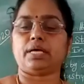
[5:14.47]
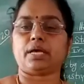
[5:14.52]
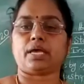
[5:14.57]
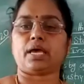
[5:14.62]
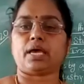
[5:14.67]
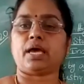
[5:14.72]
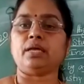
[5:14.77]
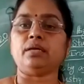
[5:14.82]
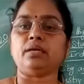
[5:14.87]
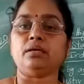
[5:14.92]

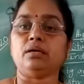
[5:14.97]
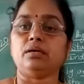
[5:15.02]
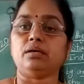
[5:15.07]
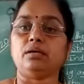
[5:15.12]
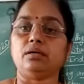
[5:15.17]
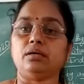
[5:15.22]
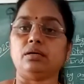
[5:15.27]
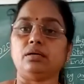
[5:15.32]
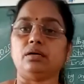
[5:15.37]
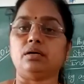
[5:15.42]
can
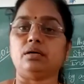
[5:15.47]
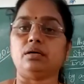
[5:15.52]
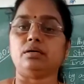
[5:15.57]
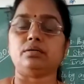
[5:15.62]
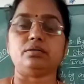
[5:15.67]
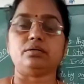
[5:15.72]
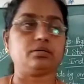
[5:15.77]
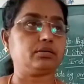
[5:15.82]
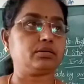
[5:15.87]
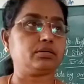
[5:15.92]

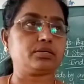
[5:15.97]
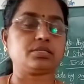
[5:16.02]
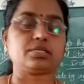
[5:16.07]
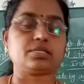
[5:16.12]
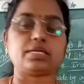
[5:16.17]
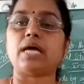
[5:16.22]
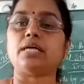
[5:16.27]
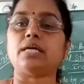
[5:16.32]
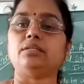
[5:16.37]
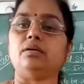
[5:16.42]

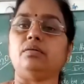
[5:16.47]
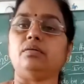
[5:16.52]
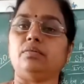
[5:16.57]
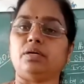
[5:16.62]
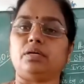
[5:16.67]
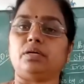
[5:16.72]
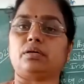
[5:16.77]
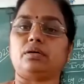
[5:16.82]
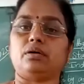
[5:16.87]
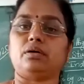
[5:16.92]
start the
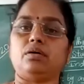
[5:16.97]
work.